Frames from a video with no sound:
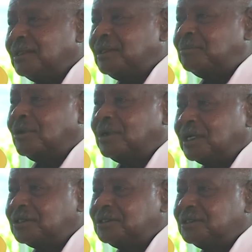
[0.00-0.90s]
the
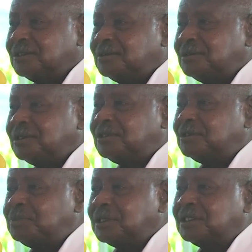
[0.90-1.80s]
products
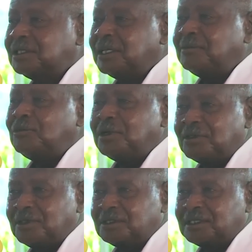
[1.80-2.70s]
which Speke came
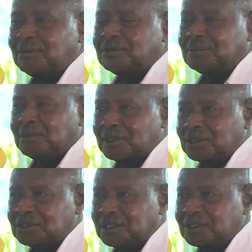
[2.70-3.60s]
with, some of the
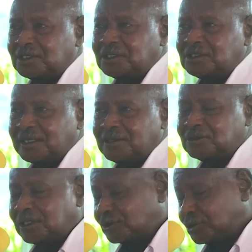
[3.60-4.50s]
products like textiles and